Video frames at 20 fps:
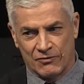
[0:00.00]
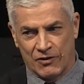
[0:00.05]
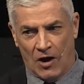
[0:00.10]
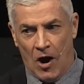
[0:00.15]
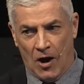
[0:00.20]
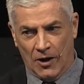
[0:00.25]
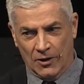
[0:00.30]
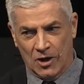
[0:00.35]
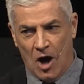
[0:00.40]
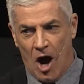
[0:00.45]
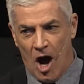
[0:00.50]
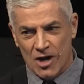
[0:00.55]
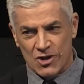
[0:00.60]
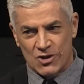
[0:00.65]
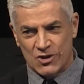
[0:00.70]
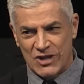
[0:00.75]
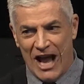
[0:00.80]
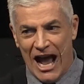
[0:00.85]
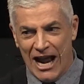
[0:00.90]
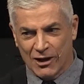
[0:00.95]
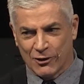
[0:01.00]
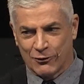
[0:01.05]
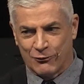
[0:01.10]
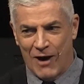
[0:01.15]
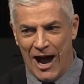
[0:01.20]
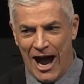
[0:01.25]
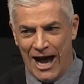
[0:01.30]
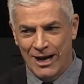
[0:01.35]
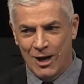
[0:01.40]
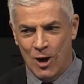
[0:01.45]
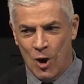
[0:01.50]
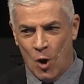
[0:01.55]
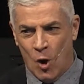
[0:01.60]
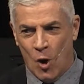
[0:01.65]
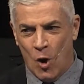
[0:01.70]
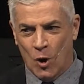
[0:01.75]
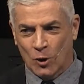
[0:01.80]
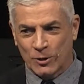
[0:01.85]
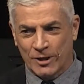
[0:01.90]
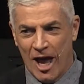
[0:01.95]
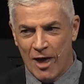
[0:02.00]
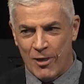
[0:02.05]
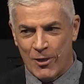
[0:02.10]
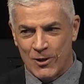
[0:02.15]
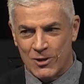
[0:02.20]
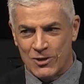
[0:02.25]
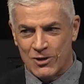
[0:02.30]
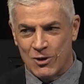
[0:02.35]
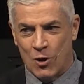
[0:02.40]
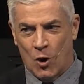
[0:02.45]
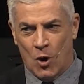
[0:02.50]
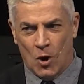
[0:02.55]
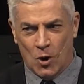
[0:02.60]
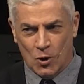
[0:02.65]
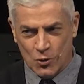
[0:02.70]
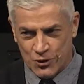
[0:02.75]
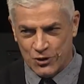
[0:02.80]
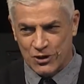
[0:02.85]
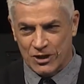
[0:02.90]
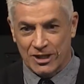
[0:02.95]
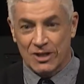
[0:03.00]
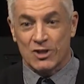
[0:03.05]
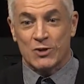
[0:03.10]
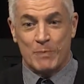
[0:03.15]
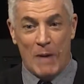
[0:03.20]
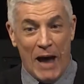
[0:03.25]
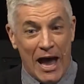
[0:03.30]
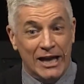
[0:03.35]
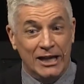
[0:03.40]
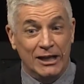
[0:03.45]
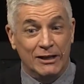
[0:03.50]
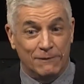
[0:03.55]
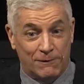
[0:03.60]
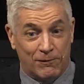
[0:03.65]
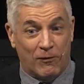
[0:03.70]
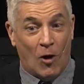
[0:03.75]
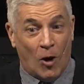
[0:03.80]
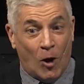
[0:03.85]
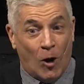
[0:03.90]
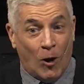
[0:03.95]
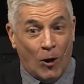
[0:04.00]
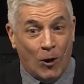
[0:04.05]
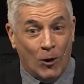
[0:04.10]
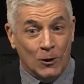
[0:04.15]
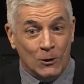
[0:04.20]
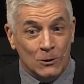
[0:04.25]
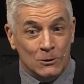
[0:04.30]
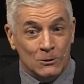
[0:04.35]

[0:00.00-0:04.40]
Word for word: God, God is satisfied. All death is, all sin is paid for.